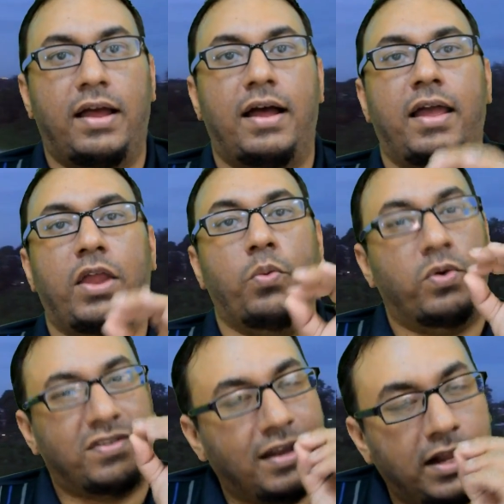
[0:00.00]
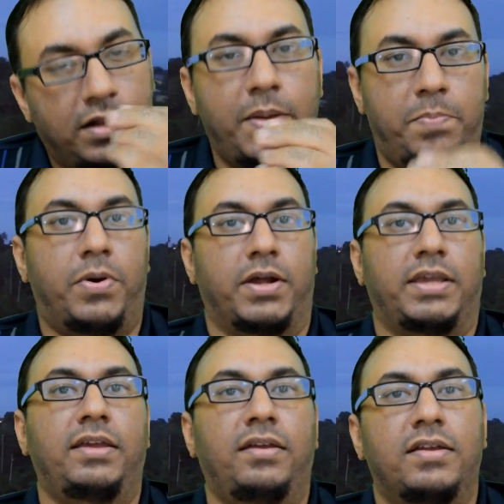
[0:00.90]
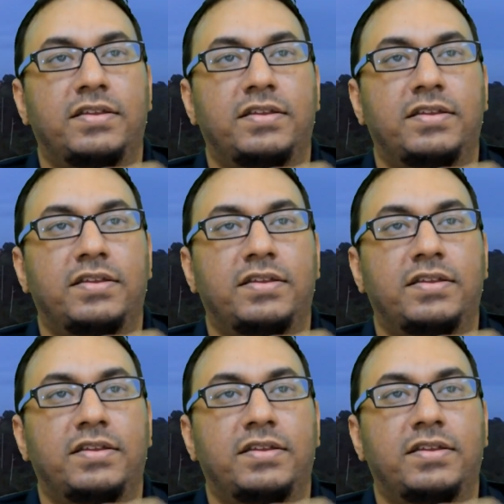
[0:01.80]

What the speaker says: It was a little bit buggy.